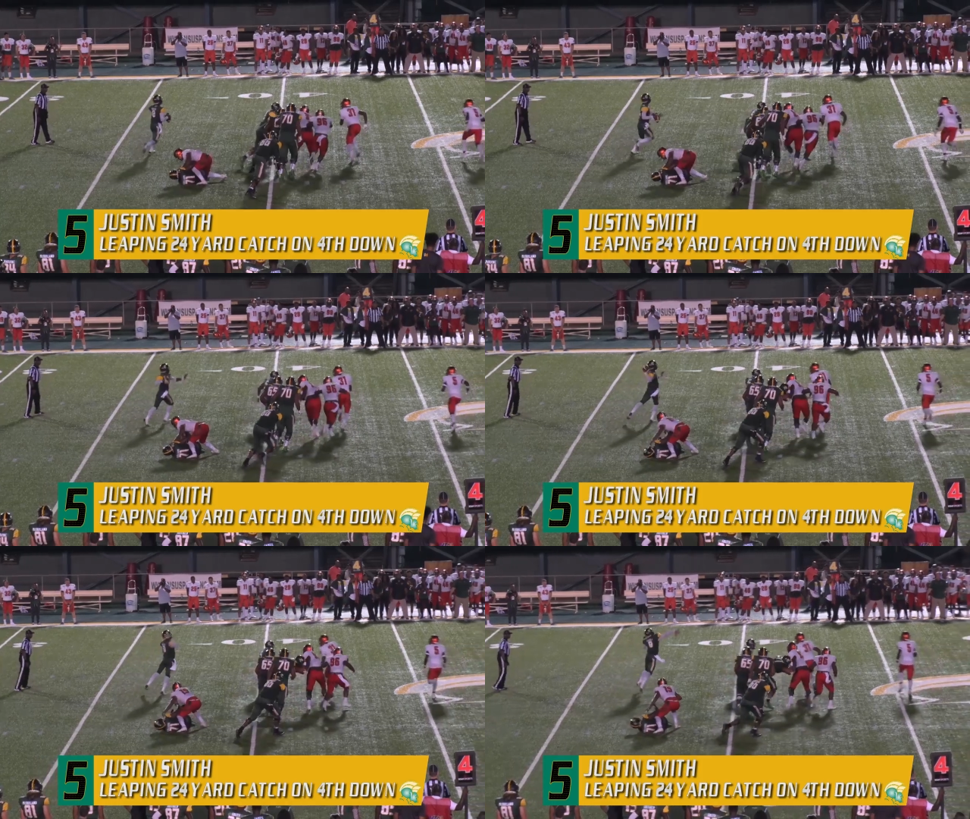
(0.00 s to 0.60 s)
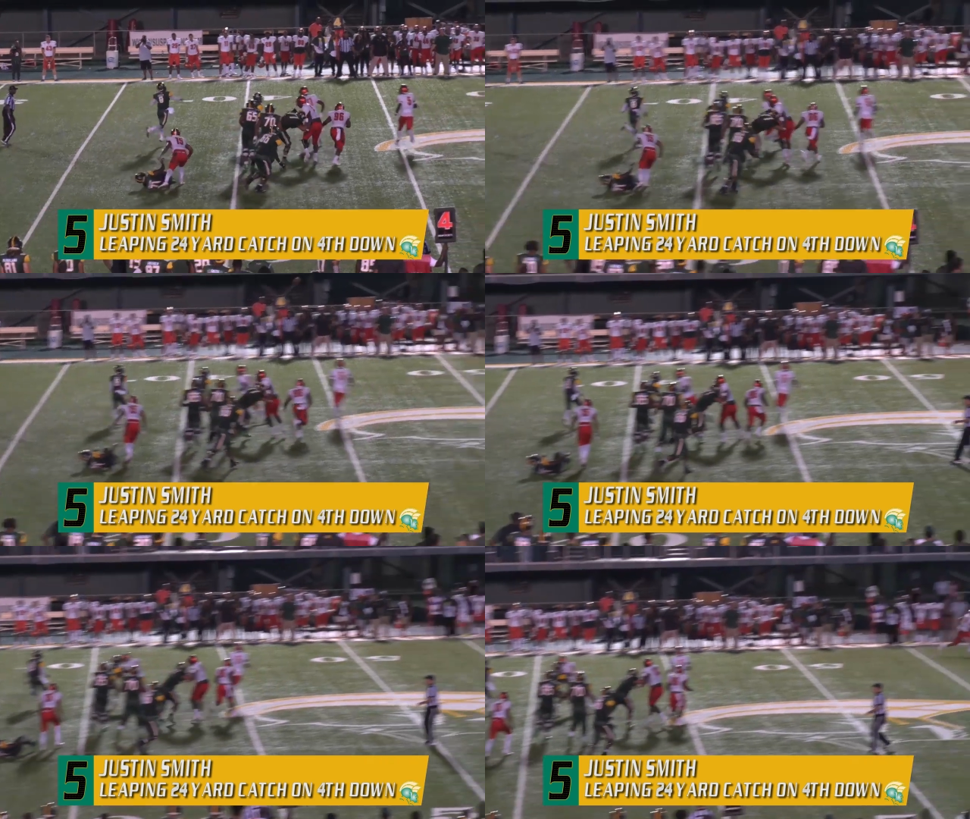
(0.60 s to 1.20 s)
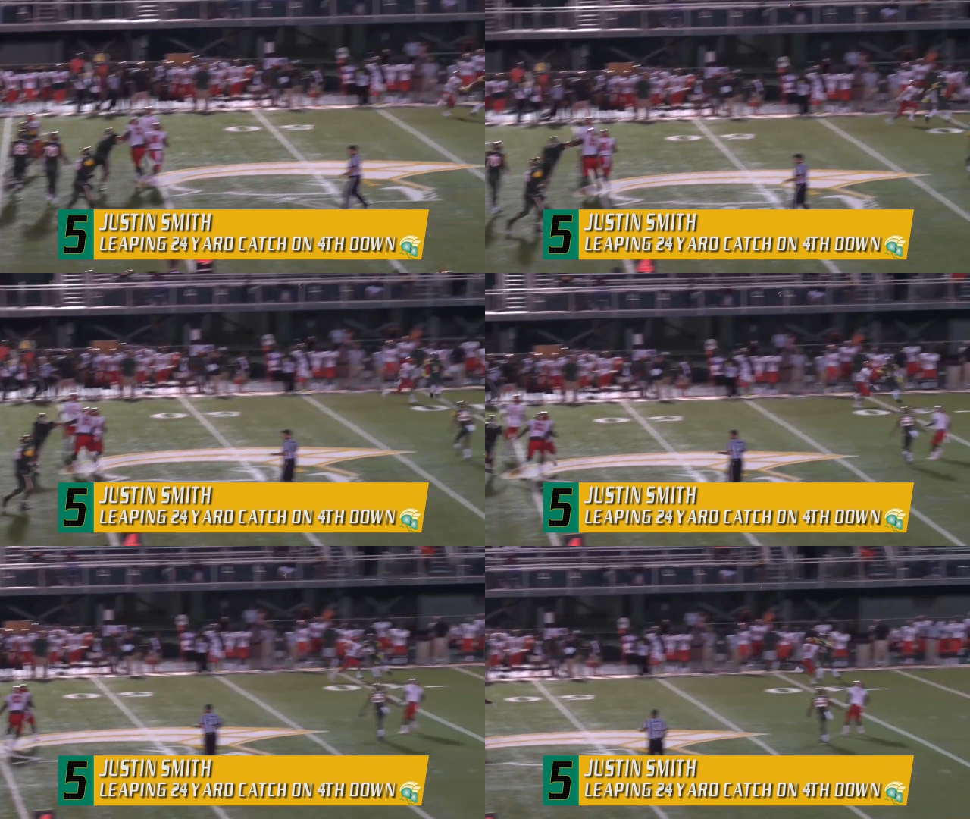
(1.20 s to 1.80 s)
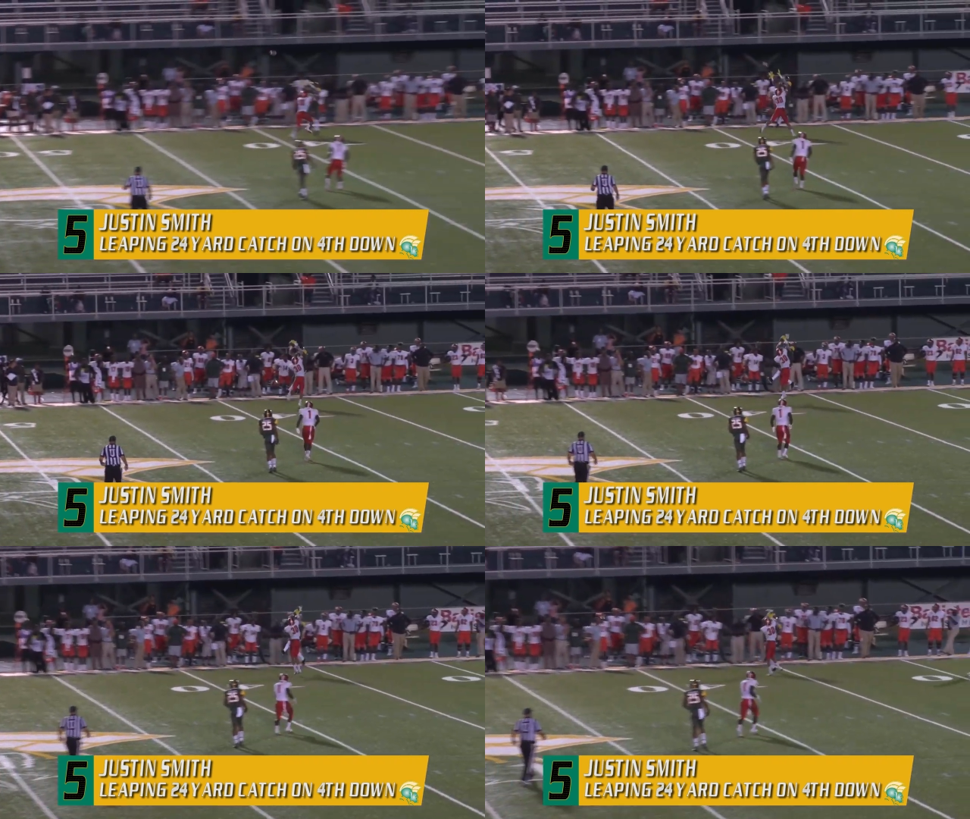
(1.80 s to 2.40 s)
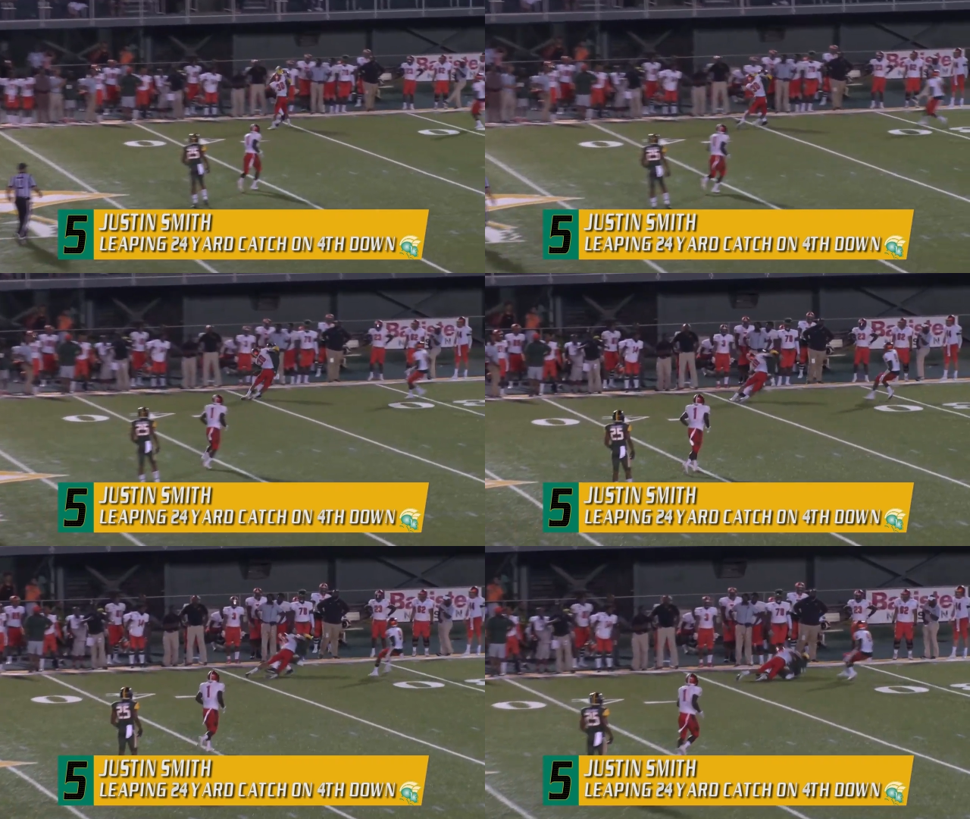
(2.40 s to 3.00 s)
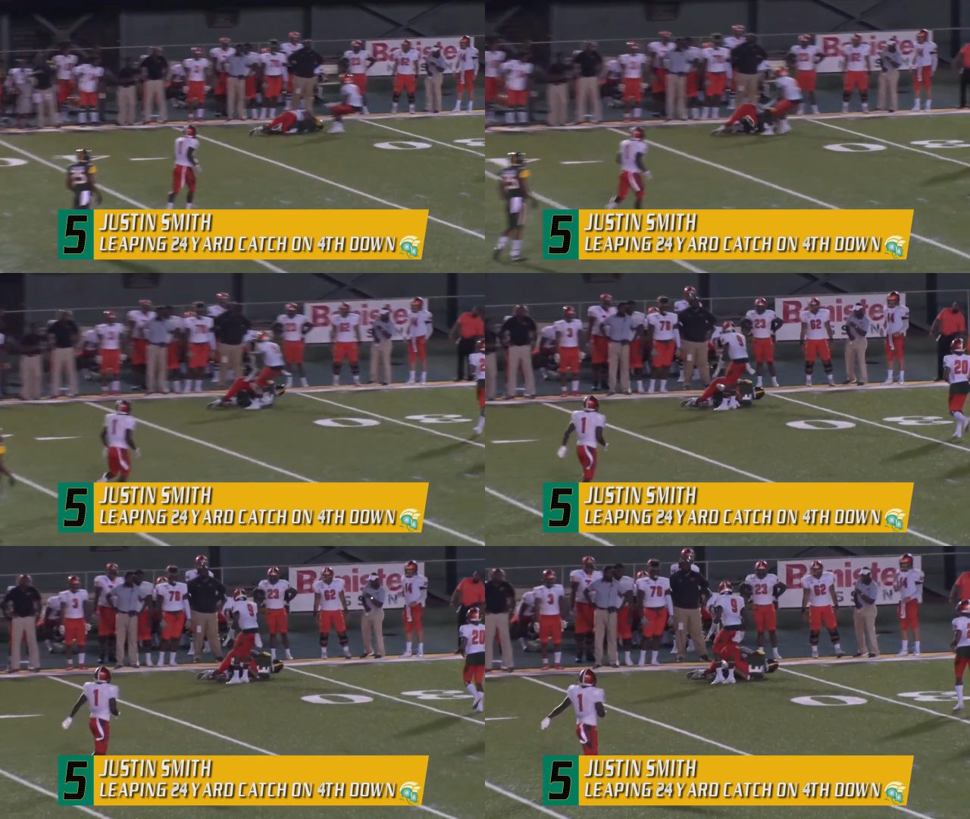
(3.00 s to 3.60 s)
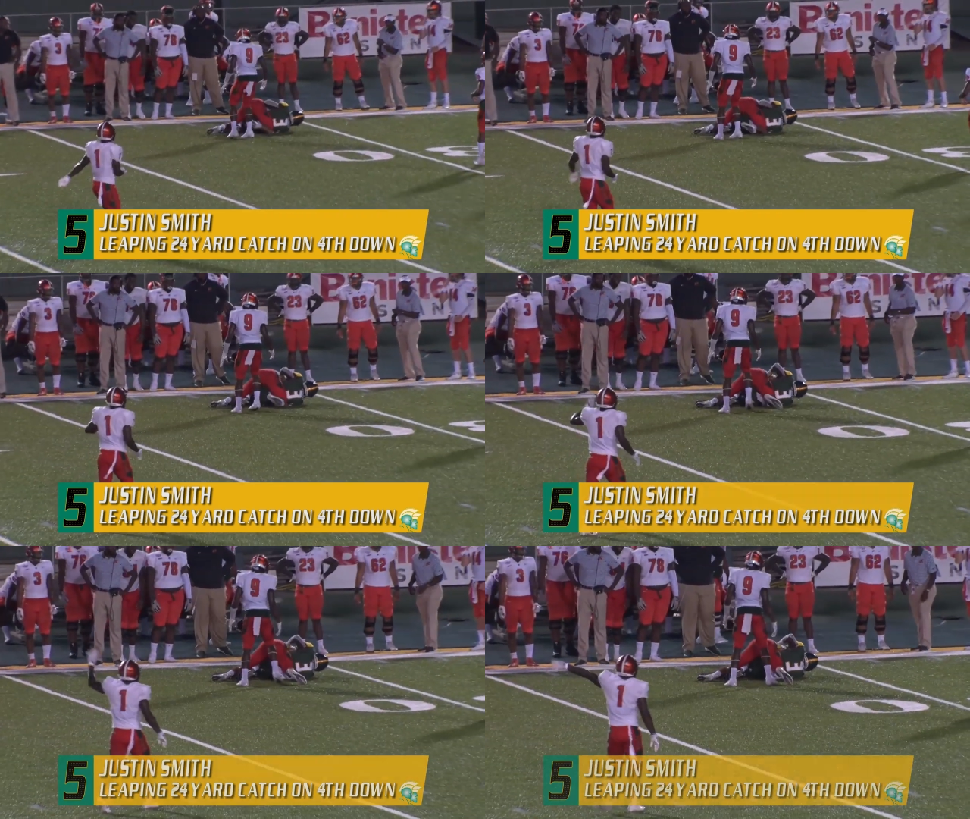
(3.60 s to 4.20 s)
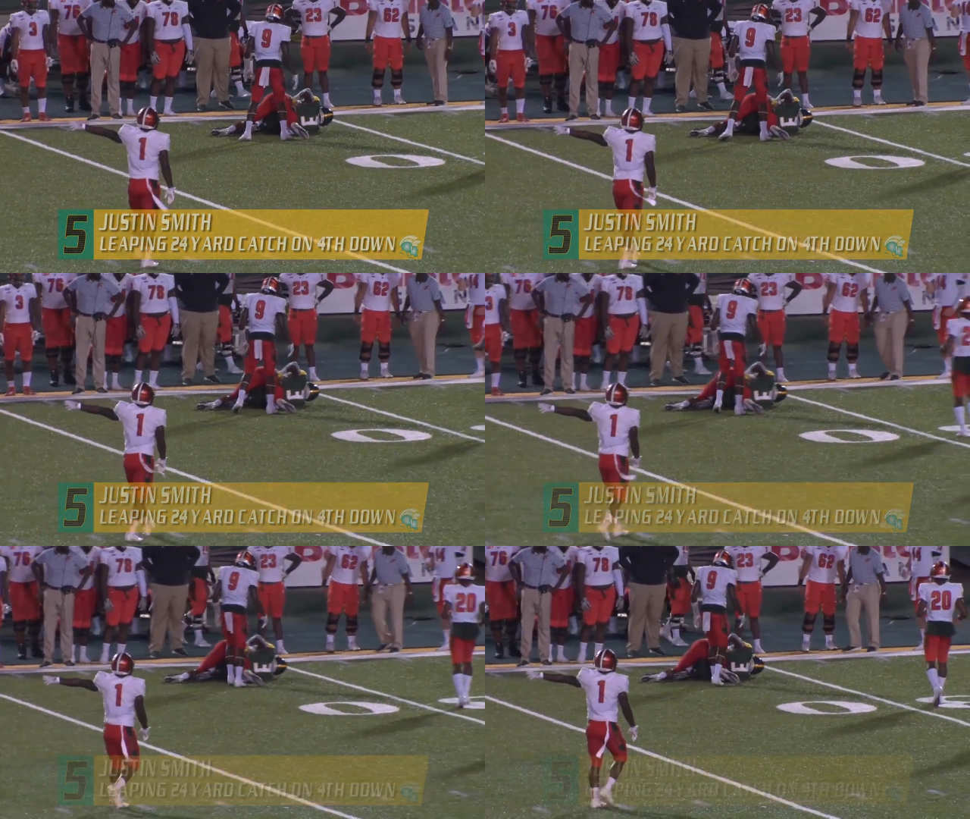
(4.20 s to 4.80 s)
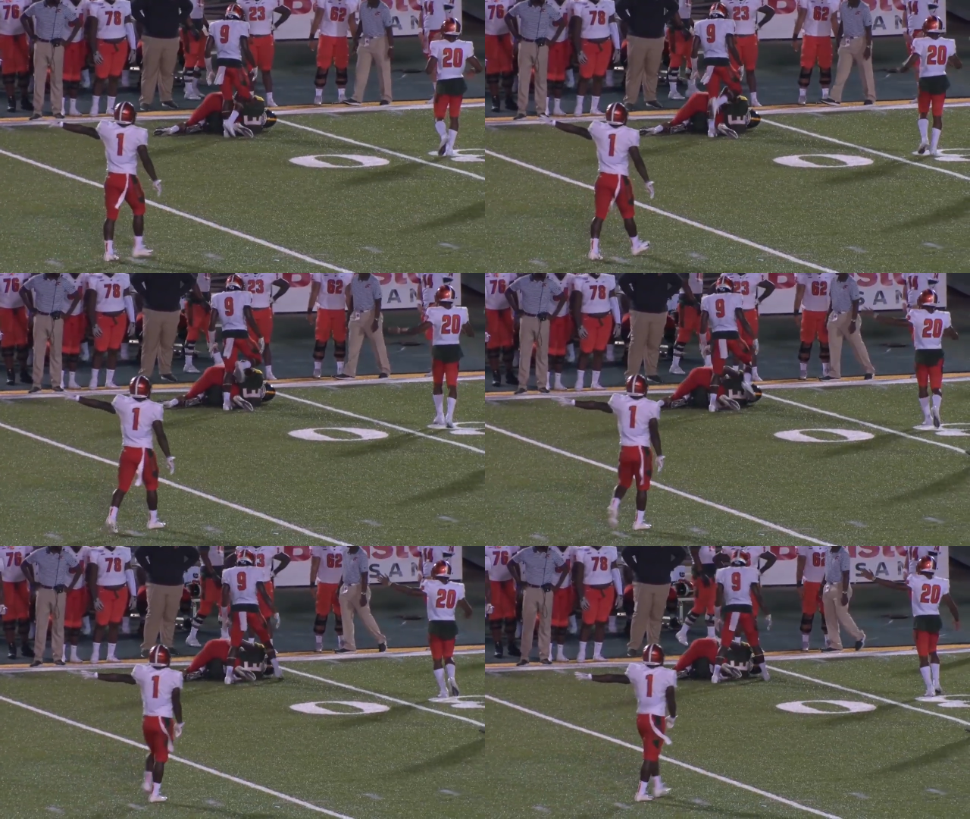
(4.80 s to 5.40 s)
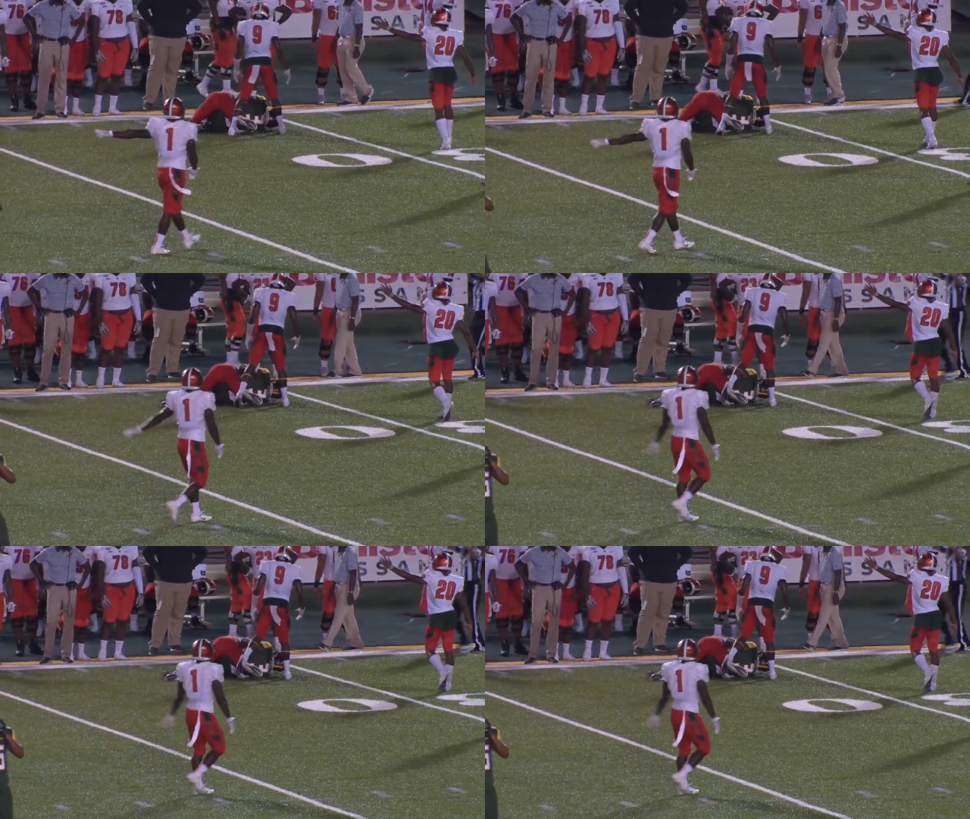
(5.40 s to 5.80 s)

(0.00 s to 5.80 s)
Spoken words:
[unreadable: no face in view]